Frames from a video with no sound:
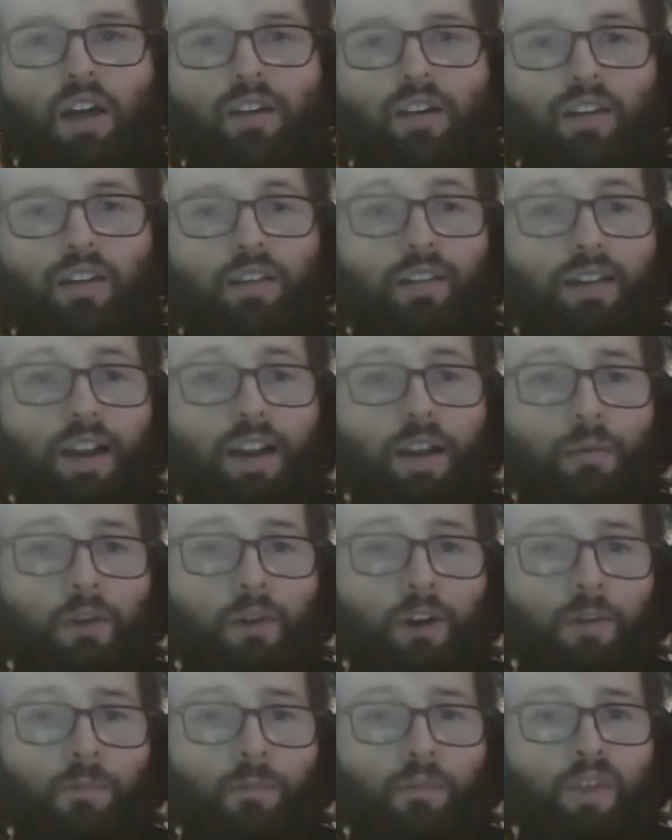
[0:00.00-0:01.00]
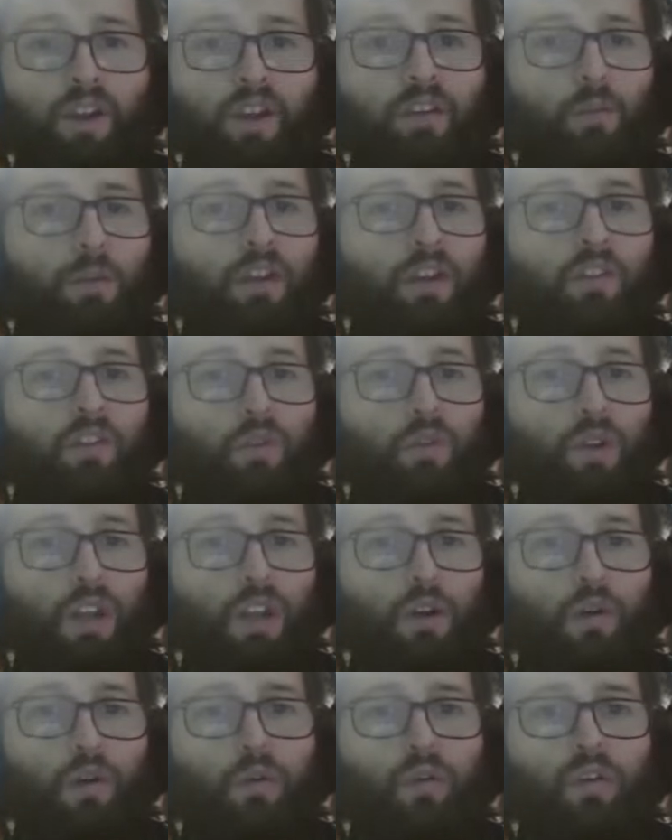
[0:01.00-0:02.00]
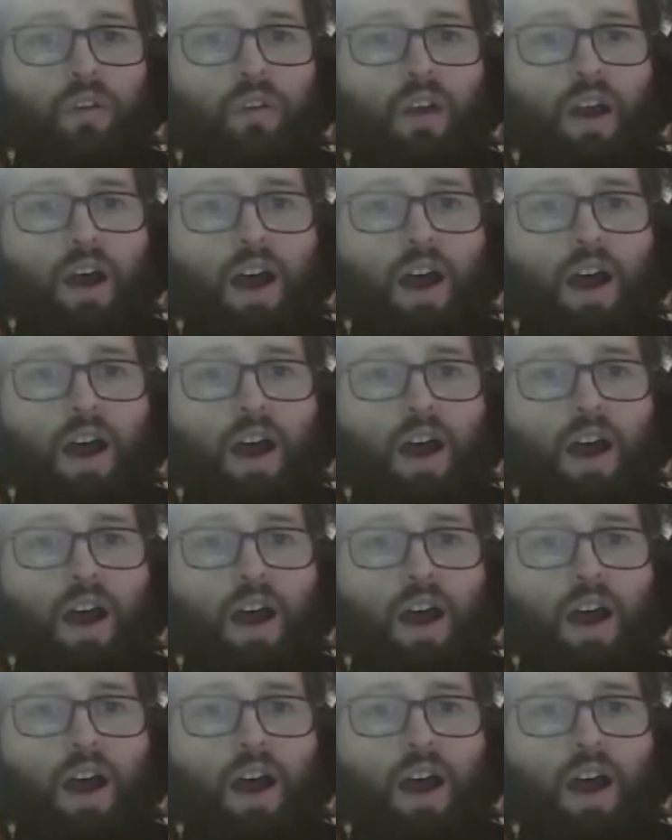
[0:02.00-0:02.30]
Disclaimer: it's been 2 years.